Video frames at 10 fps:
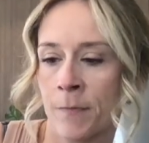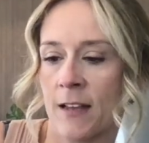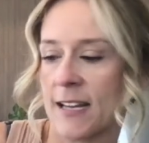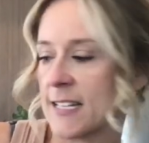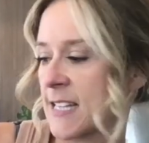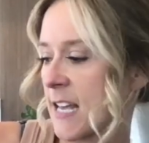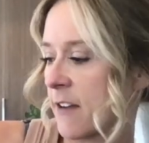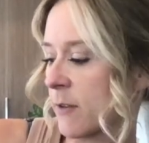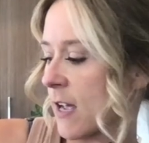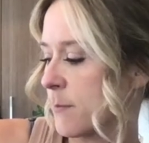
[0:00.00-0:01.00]
Like I said,
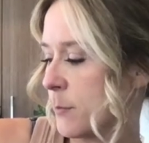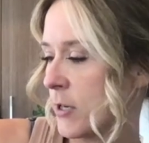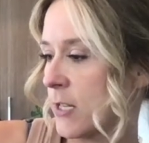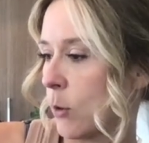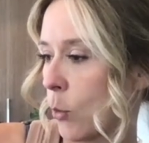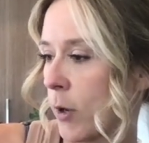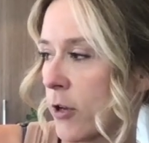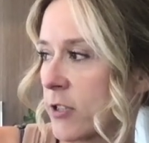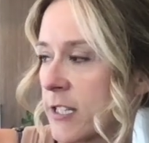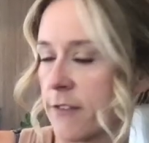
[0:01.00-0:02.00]
I've gotten pretty
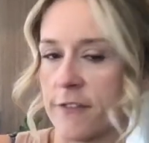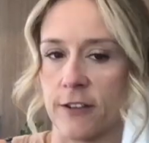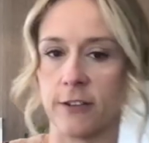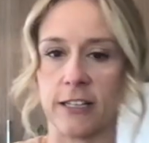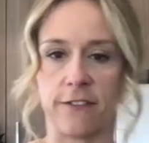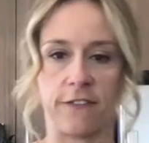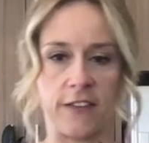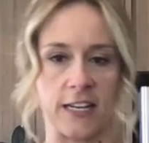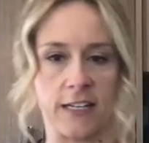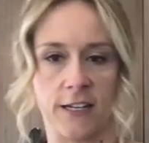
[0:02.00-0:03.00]
loyal to the fiddle leaf
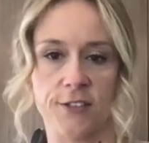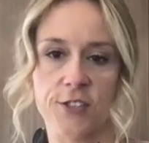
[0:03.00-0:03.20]
fig